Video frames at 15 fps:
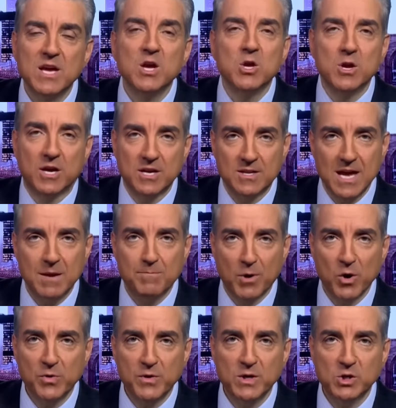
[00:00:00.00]
You could take
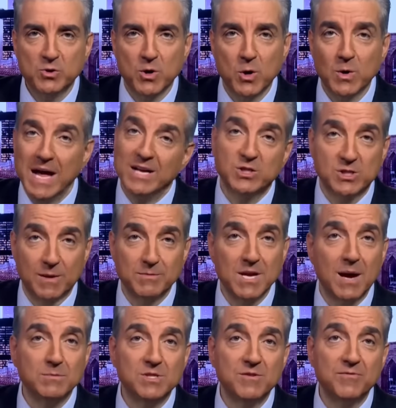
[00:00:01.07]
birth control, and
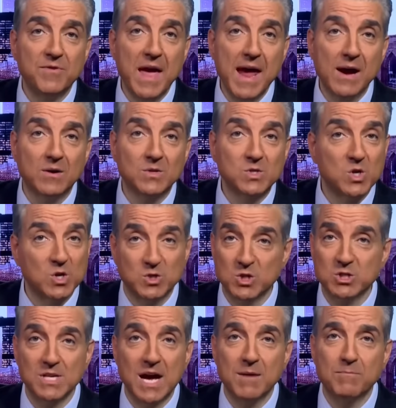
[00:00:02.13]
sometimes it fails because
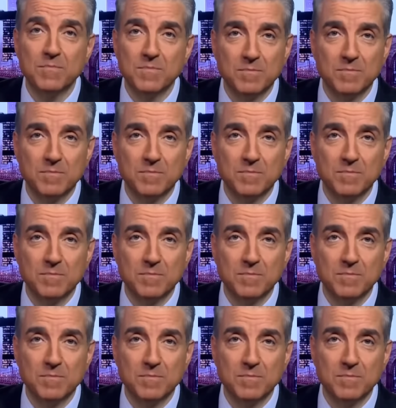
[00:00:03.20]
it's not